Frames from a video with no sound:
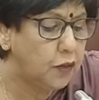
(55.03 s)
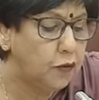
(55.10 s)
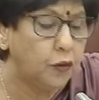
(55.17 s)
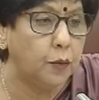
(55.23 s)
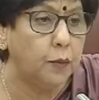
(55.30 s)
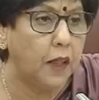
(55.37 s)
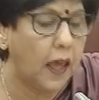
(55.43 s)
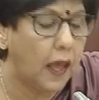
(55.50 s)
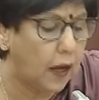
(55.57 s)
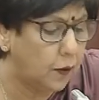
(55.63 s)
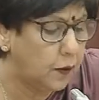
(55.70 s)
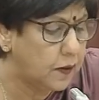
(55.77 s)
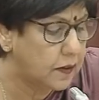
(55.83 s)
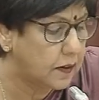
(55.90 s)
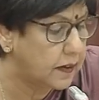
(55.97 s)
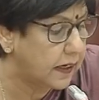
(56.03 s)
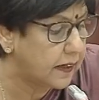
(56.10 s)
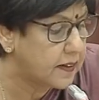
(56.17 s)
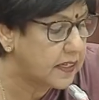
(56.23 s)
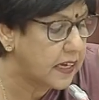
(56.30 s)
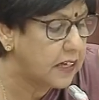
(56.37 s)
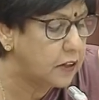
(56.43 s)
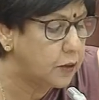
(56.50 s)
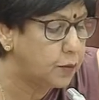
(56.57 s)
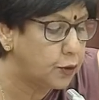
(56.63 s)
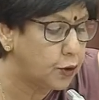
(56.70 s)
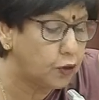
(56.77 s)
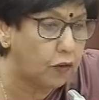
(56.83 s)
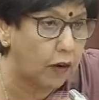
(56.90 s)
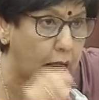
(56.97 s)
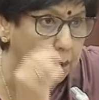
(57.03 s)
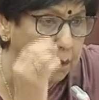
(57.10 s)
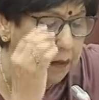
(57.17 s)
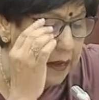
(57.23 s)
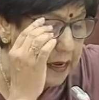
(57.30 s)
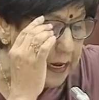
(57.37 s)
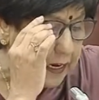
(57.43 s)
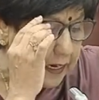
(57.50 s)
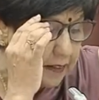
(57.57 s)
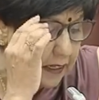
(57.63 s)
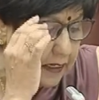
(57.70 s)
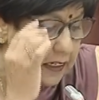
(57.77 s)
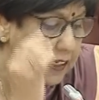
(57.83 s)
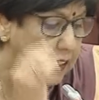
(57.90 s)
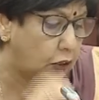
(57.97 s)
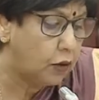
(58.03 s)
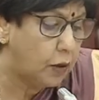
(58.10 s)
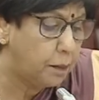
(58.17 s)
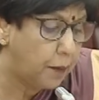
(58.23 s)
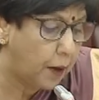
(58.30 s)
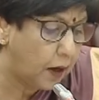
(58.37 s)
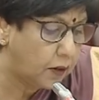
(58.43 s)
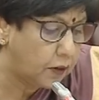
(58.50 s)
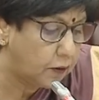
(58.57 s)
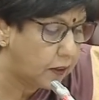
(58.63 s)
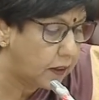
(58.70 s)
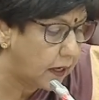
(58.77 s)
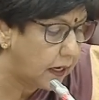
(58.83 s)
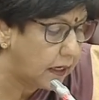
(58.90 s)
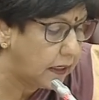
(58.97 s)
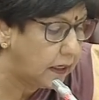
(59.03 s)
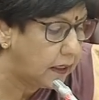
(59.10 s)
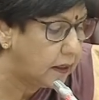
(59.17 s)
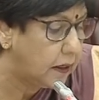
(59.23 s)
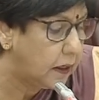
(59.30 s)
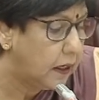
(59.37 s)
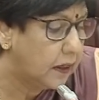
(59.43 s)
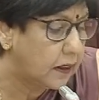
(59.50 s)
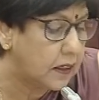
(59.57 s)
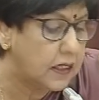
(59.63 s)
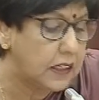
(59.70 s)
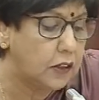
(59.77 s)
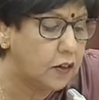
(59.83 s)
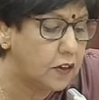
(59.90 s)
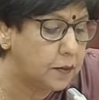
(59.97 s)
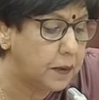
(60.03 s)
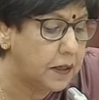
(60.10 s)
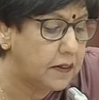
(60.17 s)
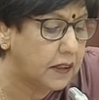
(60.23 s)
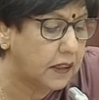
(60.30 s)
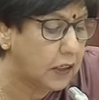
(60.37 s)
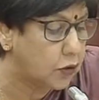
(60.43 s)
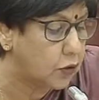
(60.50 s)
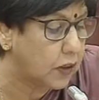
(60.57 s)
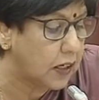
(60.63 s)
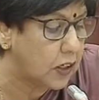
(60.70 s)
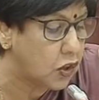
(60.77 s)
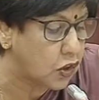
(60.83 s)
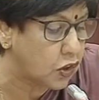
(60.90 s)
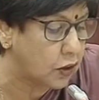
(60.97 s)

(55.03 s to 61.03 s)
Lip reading: I wish to inform the House that the extended program is an integral part of the 9-year continuous basic